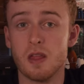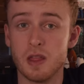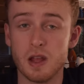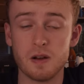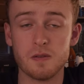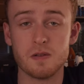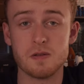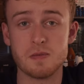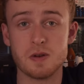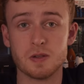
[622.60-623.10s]
Thank
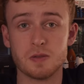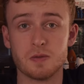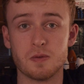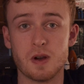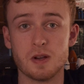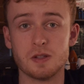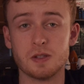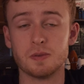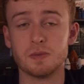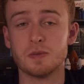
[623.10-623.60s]
you very much for
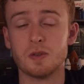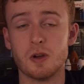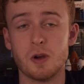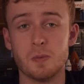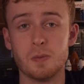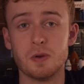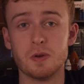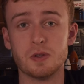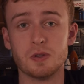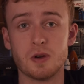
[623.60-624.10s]
watching.
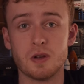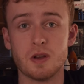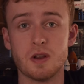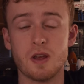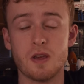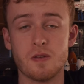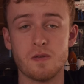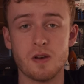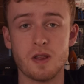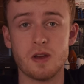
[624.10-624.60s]
Hope you enjoyed
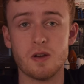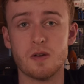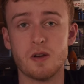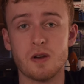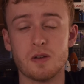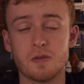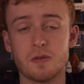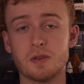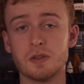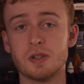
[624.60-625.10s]
today's video.
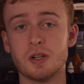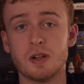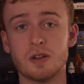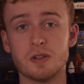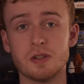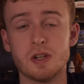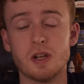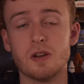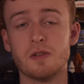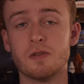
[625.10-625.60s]
And of course, check out
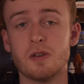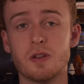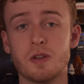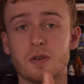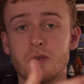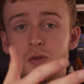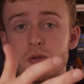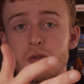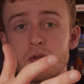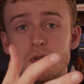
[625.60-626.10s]
the channel for other
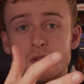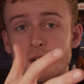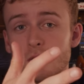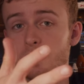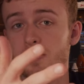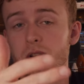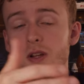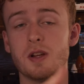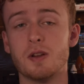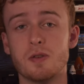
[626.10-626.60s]
cool
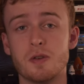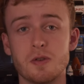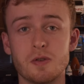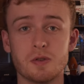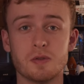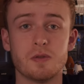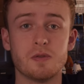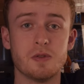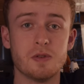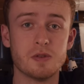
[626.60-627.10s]
tech related
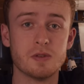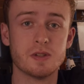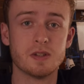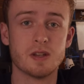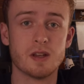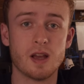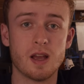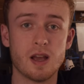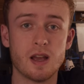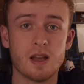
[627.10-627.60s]
news, reviews,
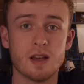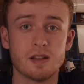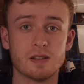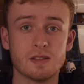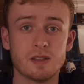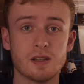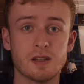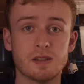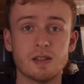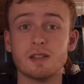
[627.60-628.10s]

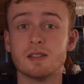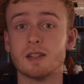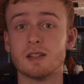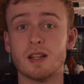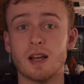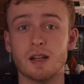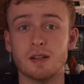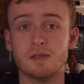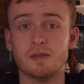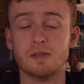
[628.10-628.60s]
and uh, things like
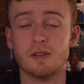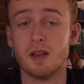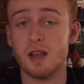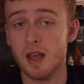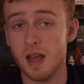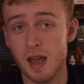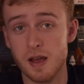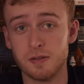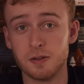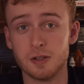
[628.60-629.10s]
that.
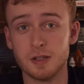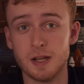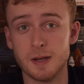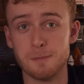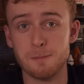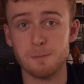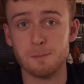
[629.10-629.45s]
Have a great day.